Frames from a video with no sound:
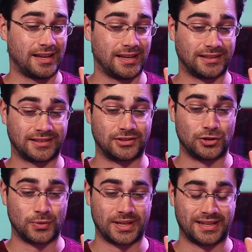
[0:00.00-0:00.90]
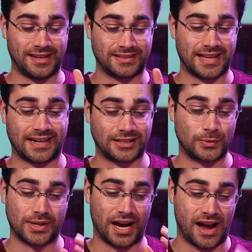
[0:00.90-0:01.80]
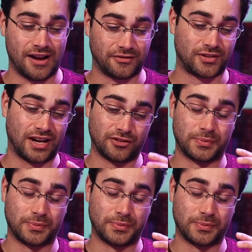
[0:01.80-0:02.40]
It's doing exactly what I've kind